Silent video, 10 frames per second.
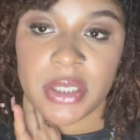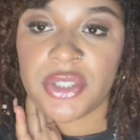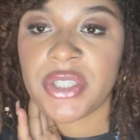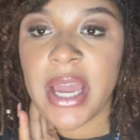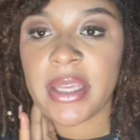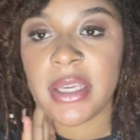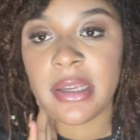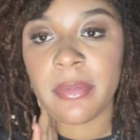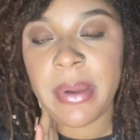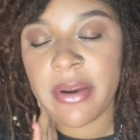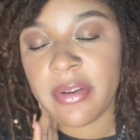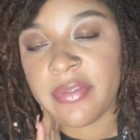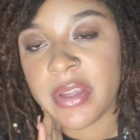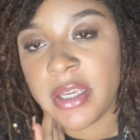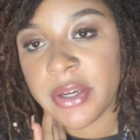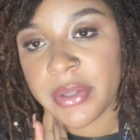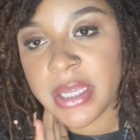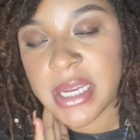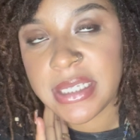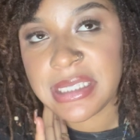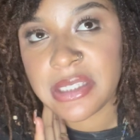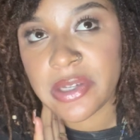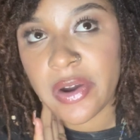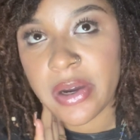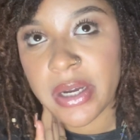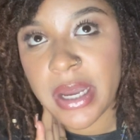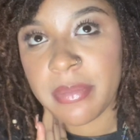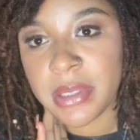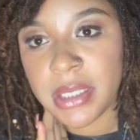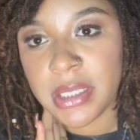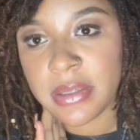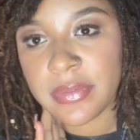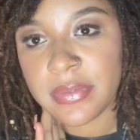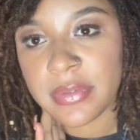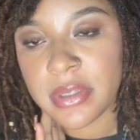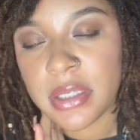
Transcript: Jackie Hill Perry video that I saw, I believe.